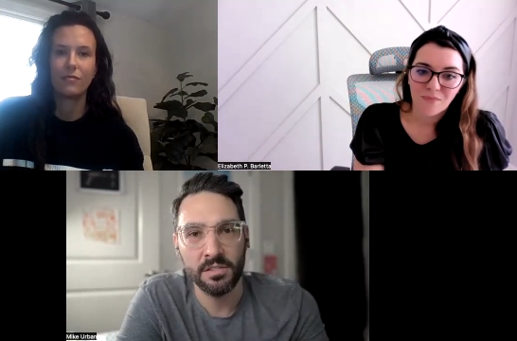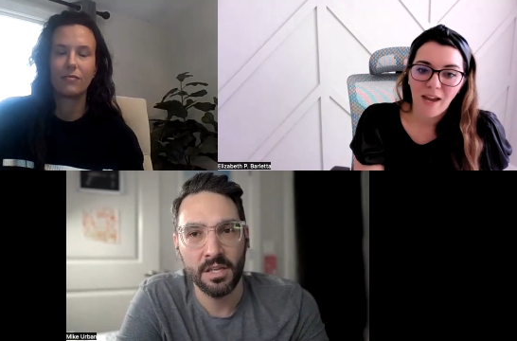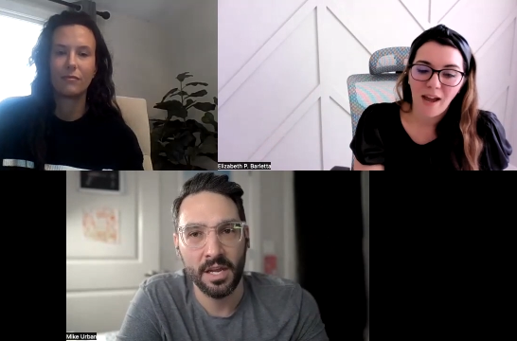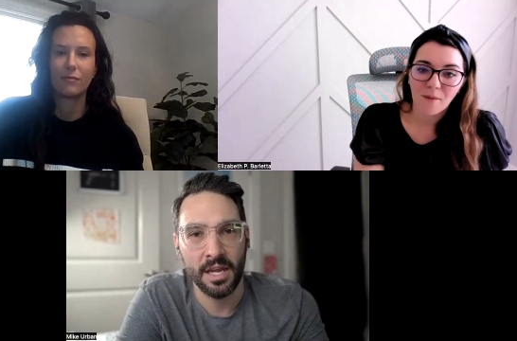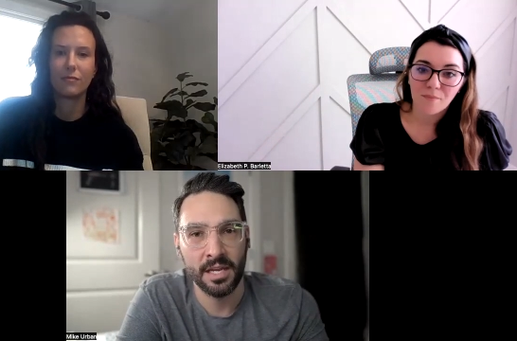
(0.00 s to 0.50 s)

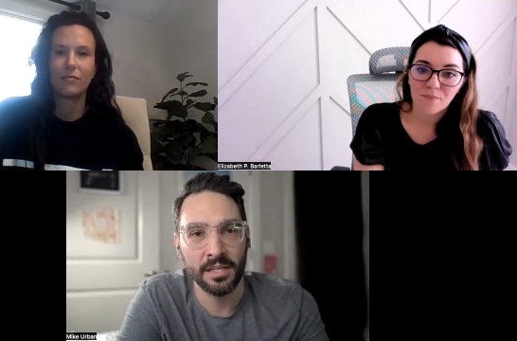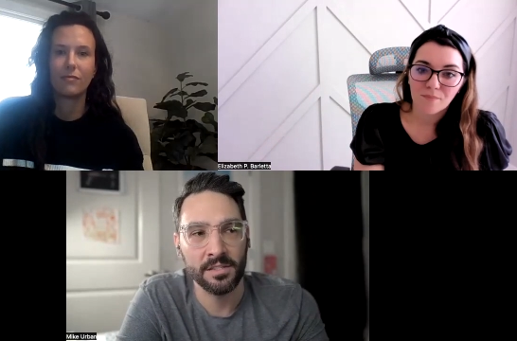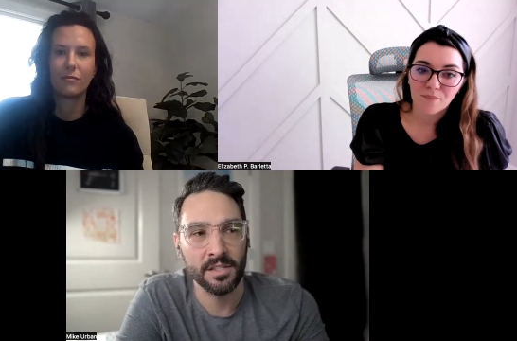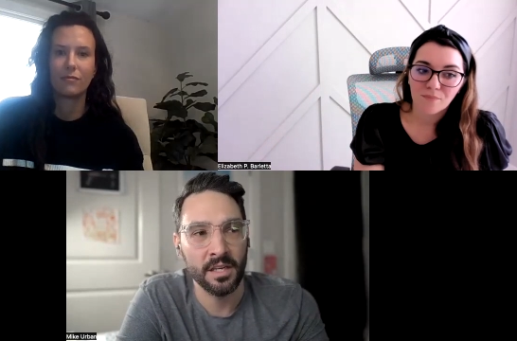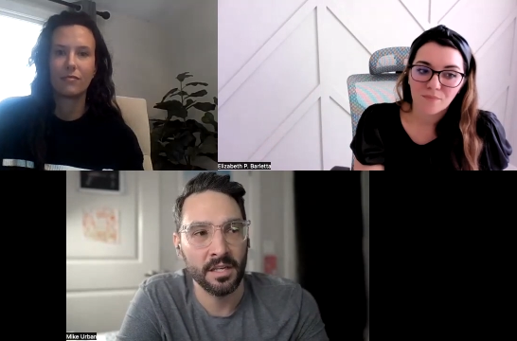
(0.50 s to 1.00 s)
Speaker 1: And
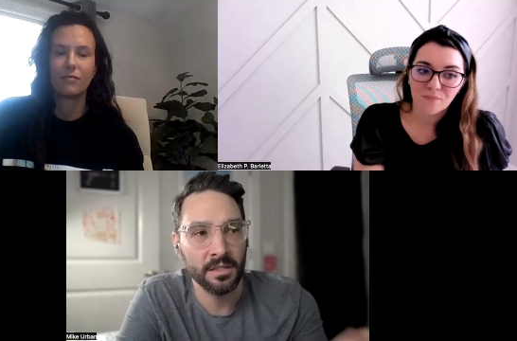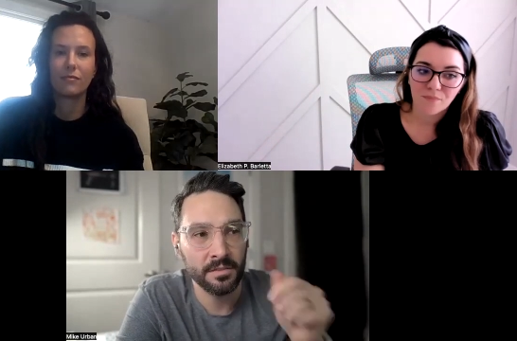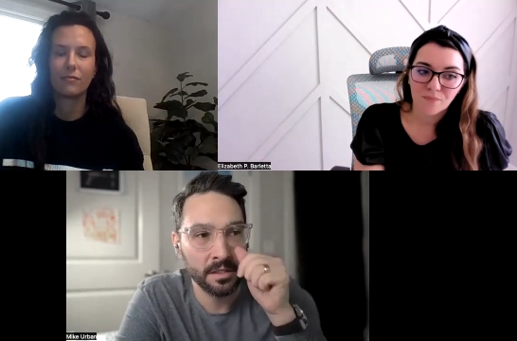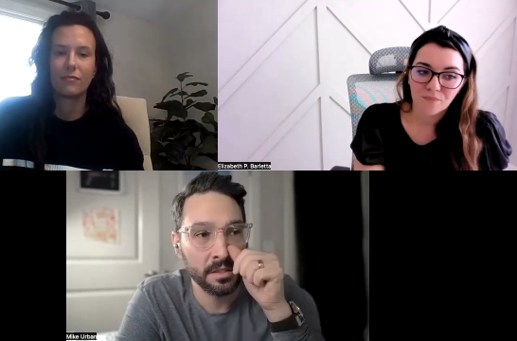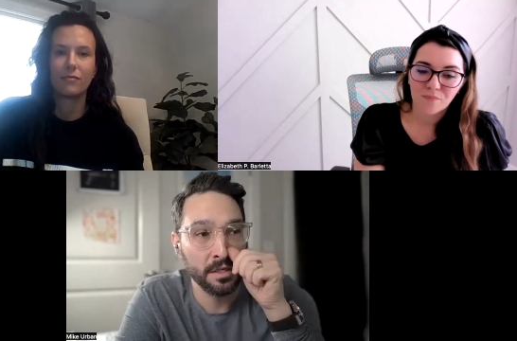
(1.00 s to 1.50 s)
yeah. uh,
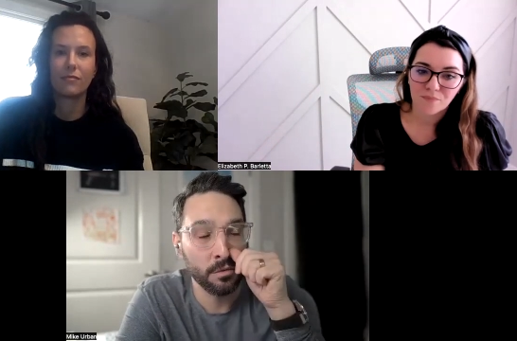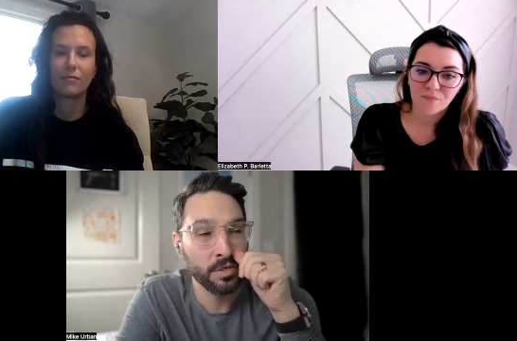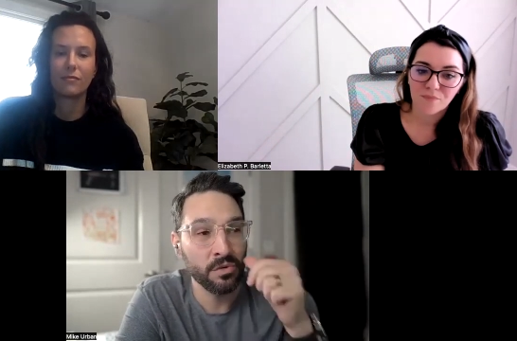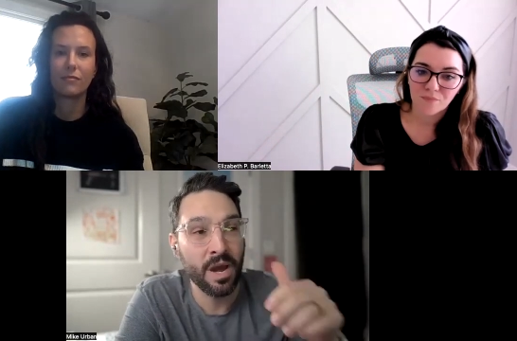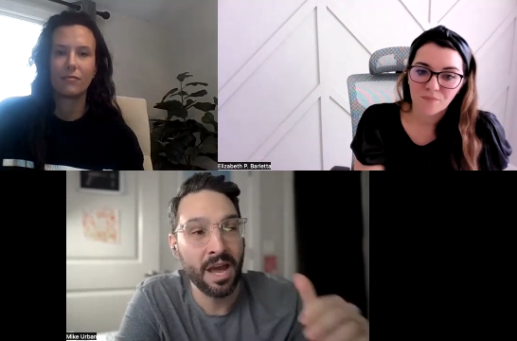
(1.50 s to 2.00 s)
you know, when
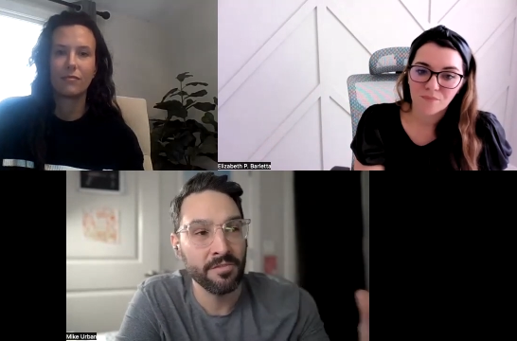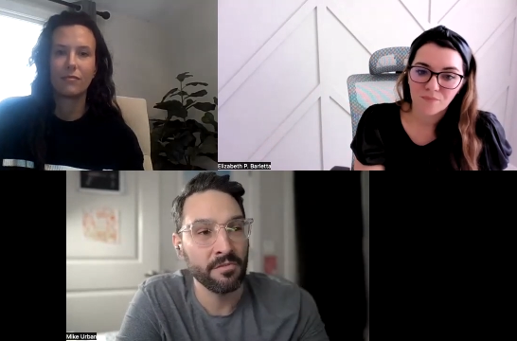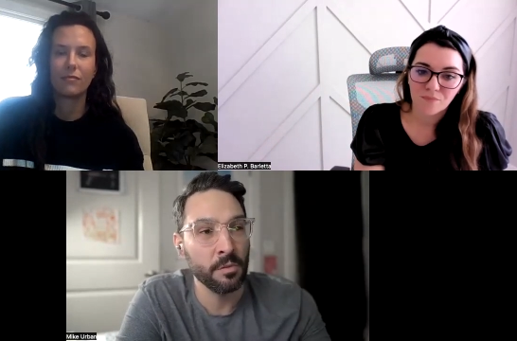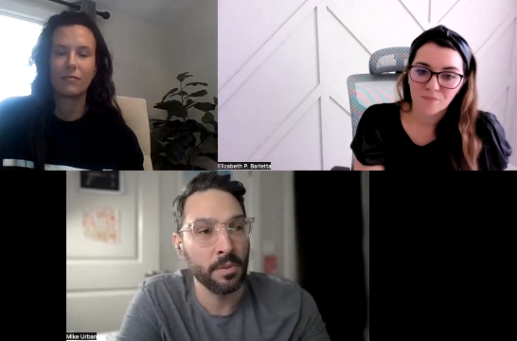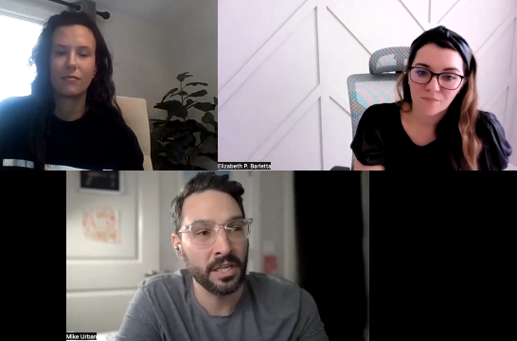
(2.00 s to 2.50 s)
you have
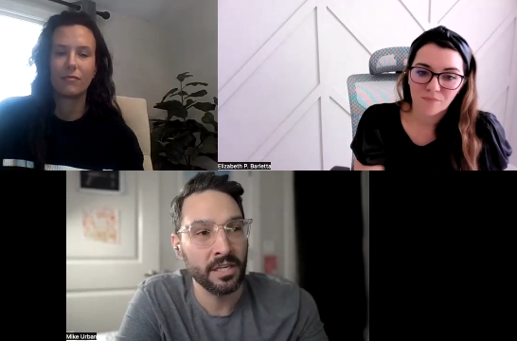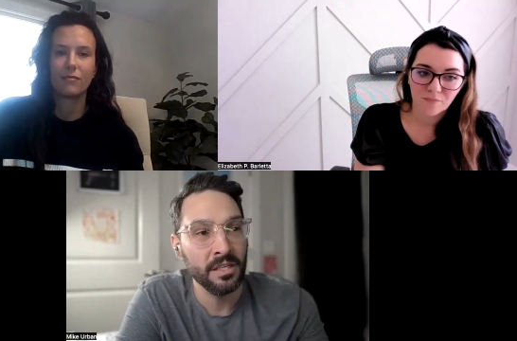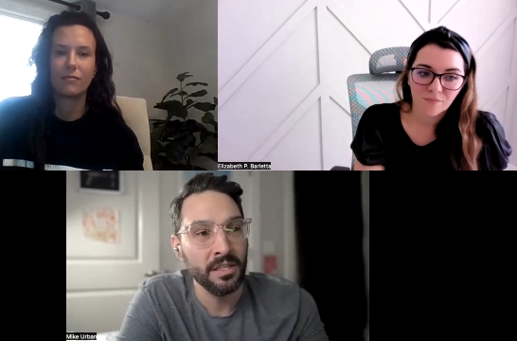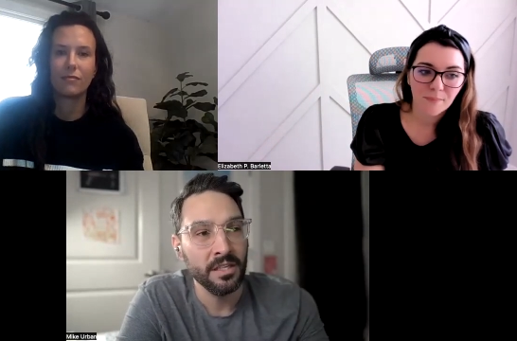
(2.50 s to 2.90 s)
everybody